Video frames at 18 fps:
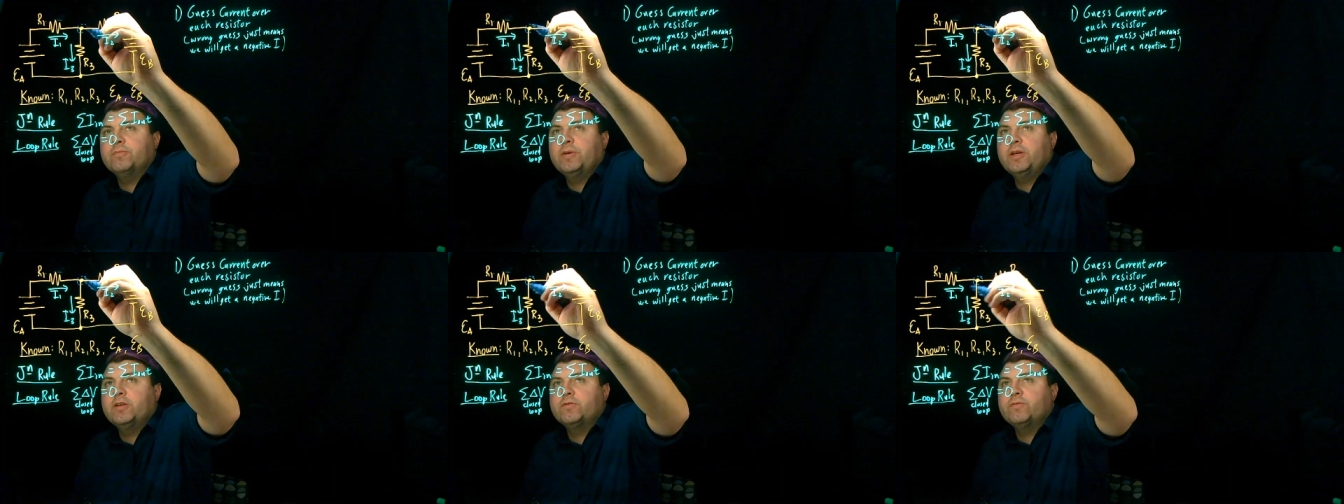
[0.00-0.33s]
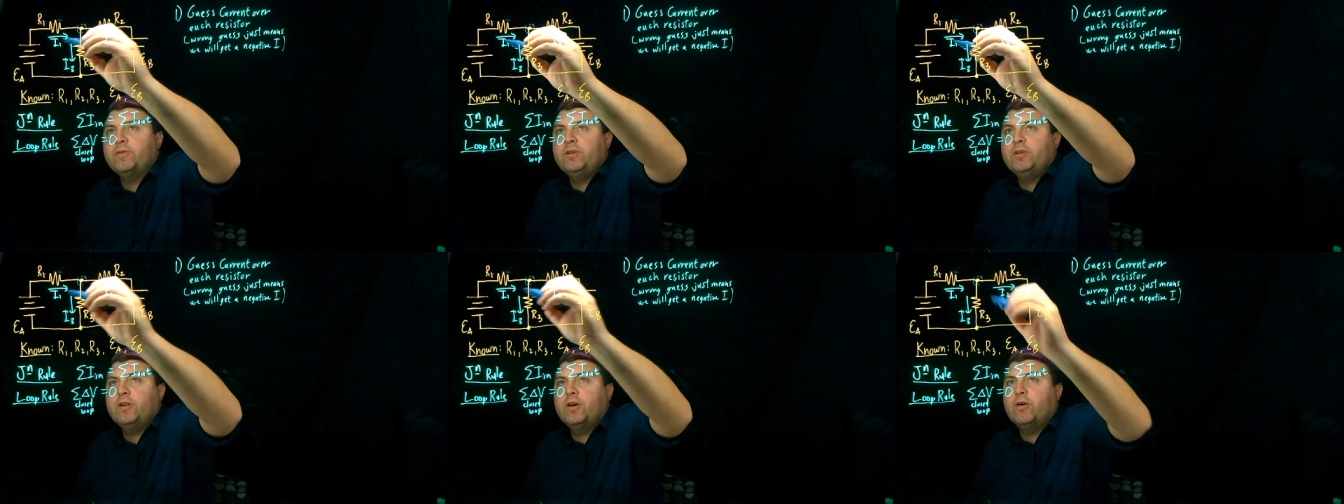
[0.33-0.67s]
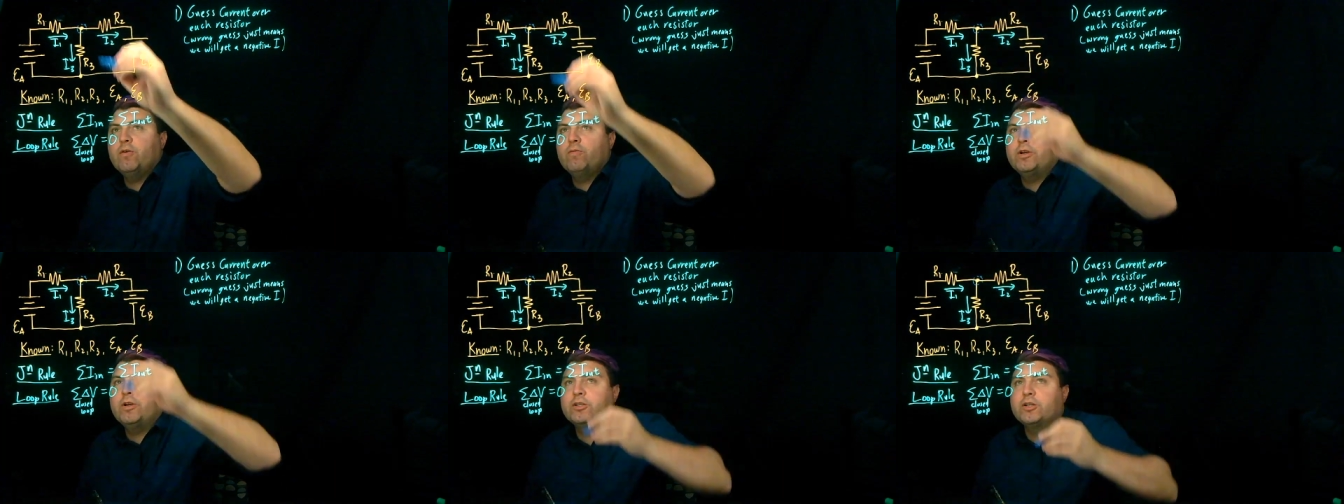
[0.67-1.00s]
because we know
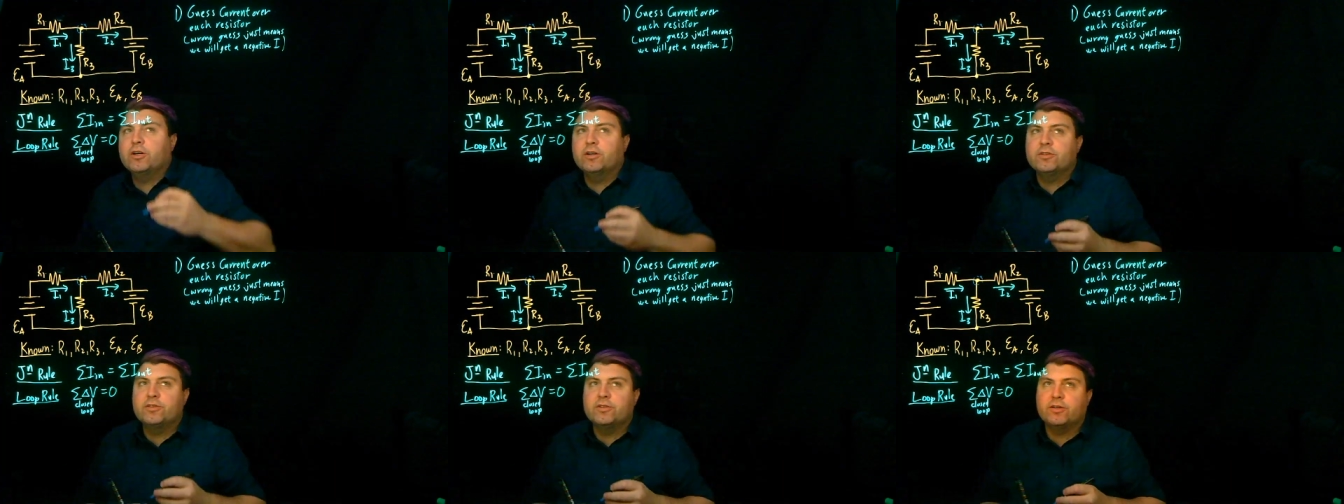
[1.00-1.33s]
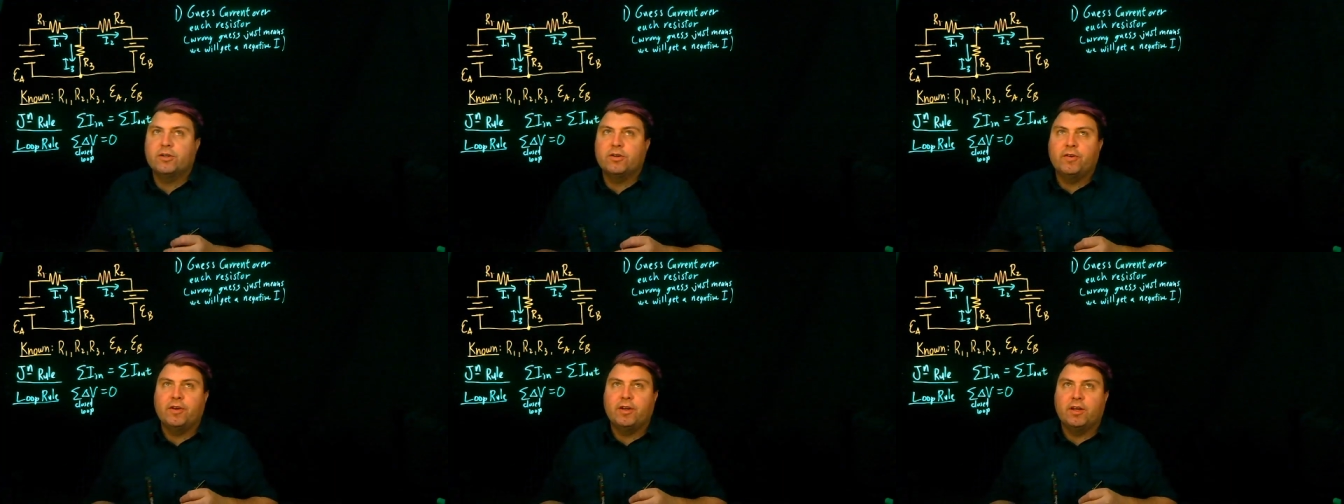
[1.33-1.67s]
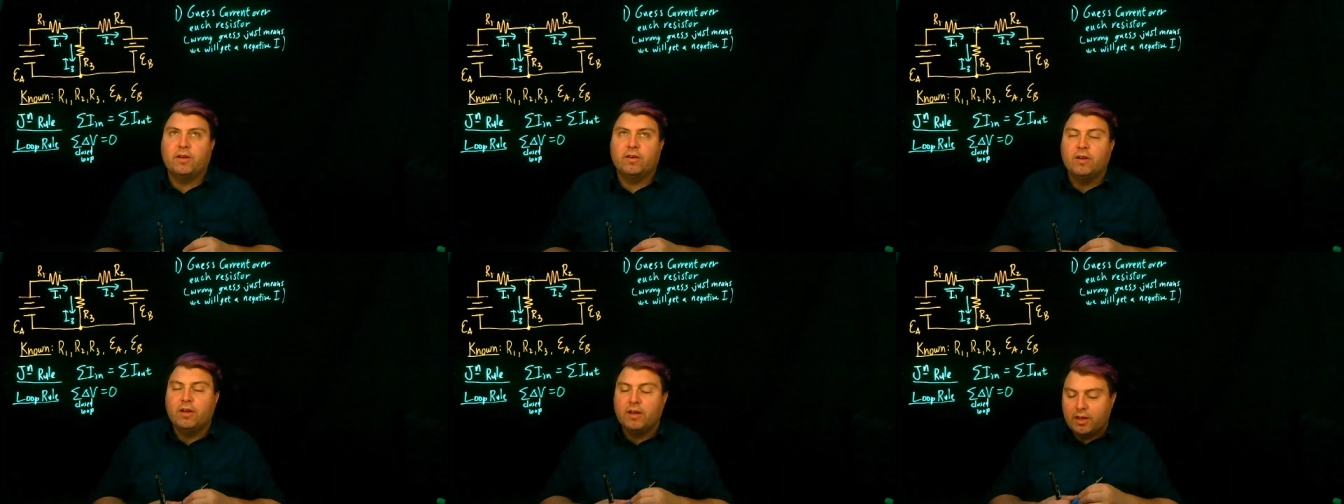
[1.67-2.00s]
which currents are going in,
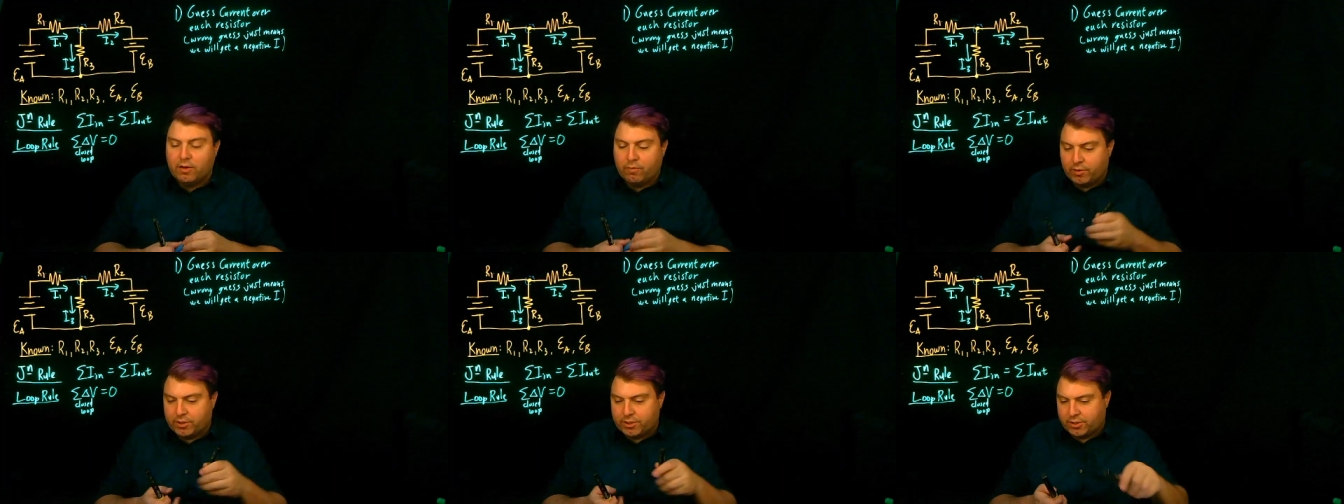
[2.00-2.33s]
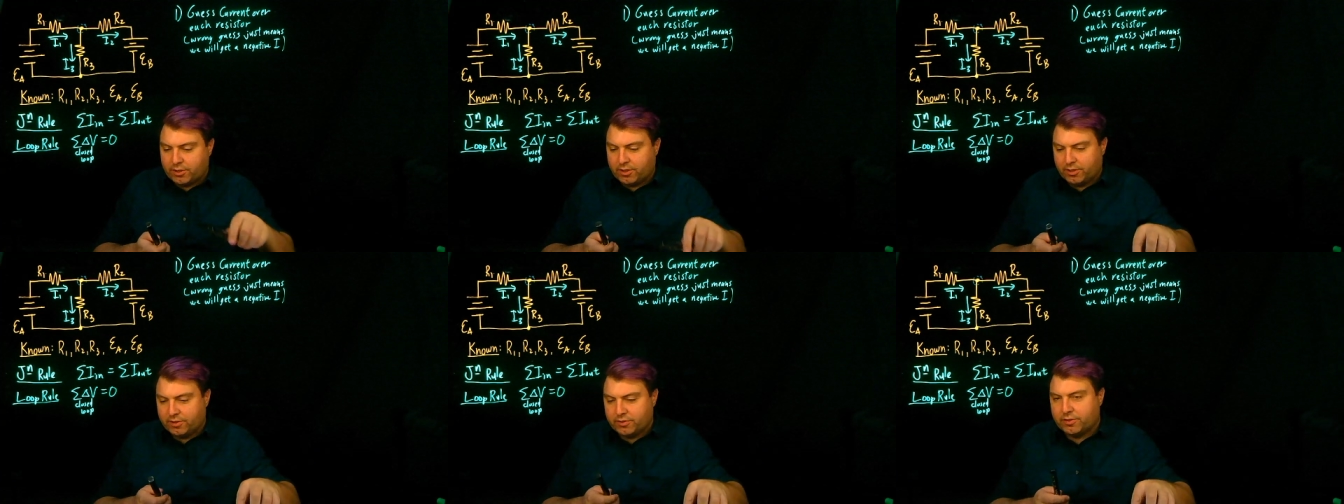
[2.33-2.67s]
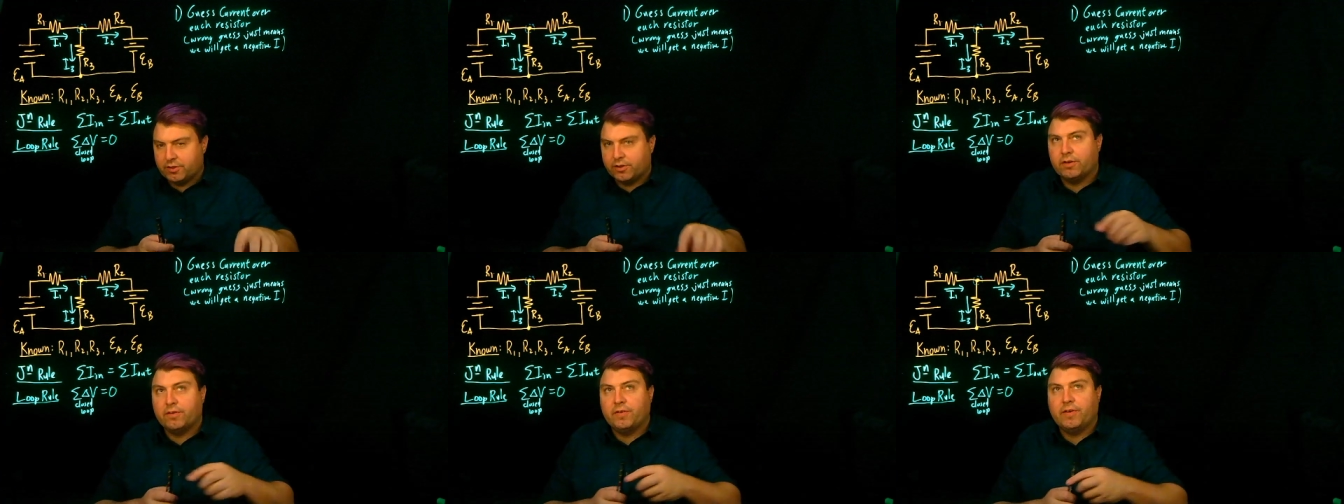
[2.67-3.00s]
which currents are
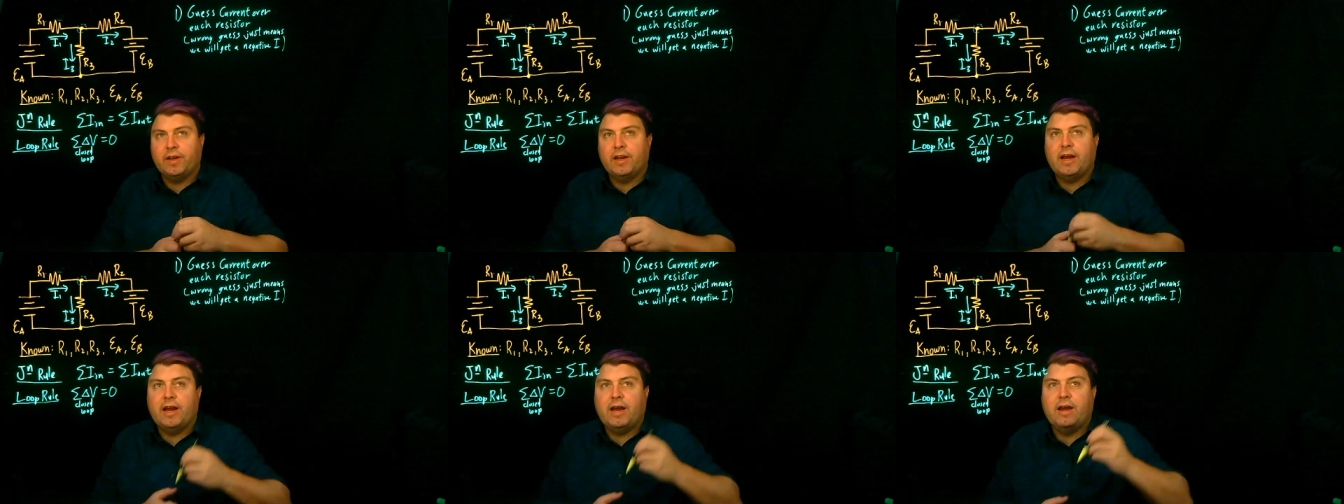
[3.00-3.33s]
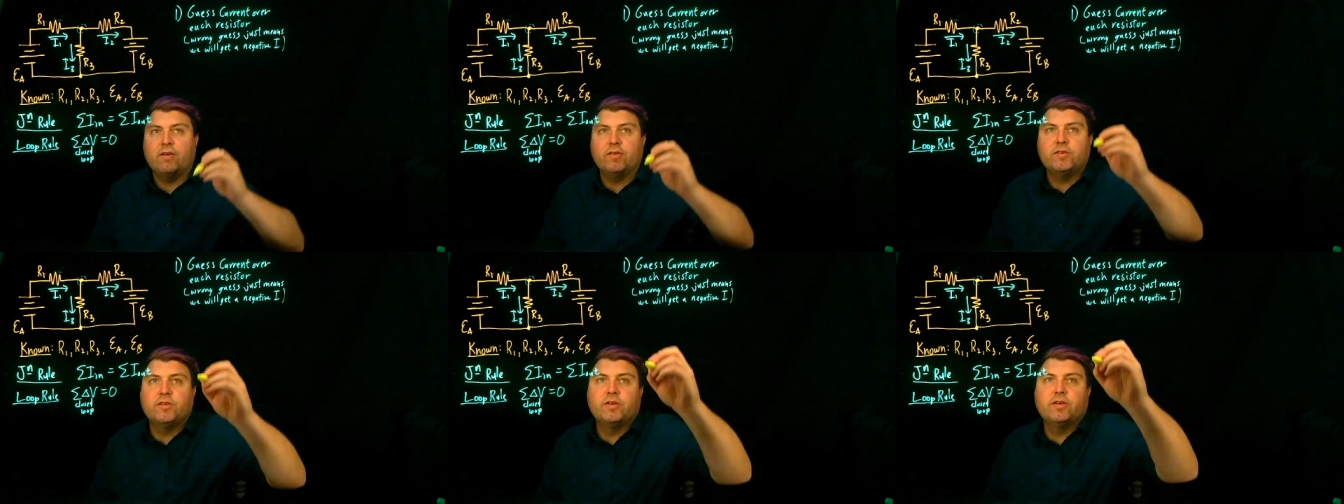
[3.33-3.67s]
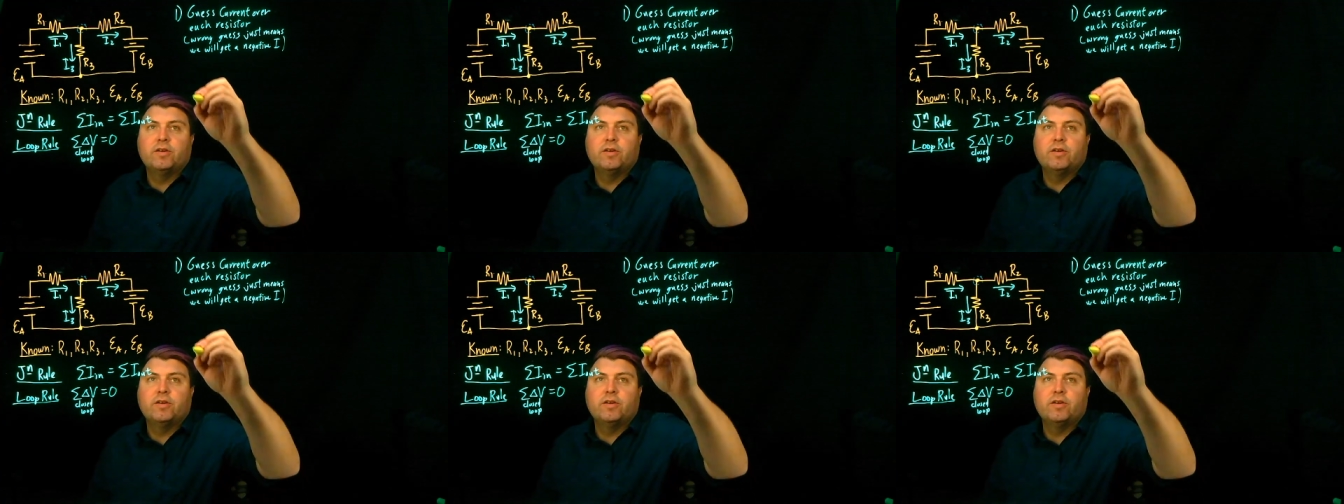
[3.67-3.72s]
going out.